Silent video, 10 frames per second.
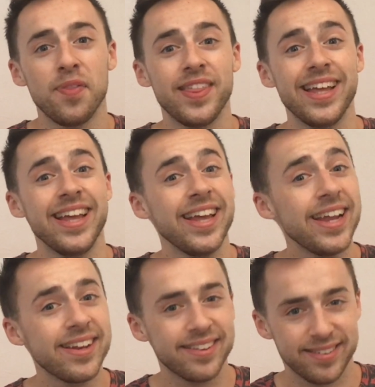the
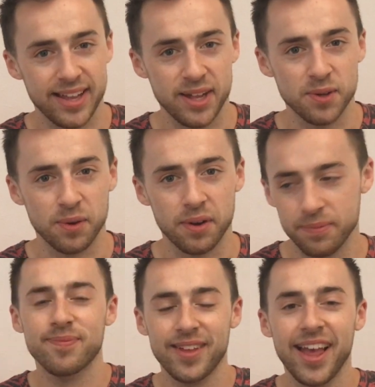id sound.
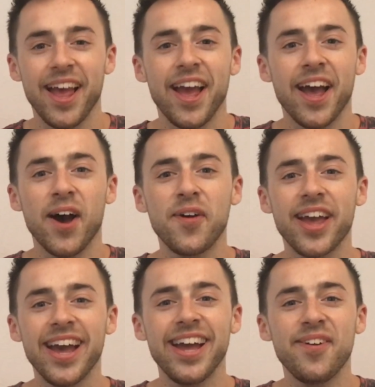
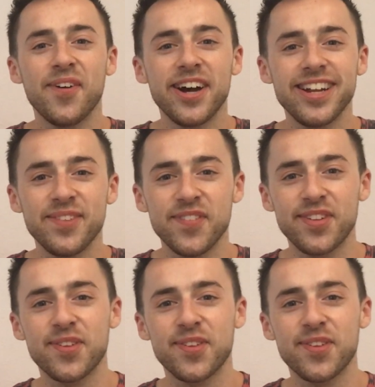Okay, word number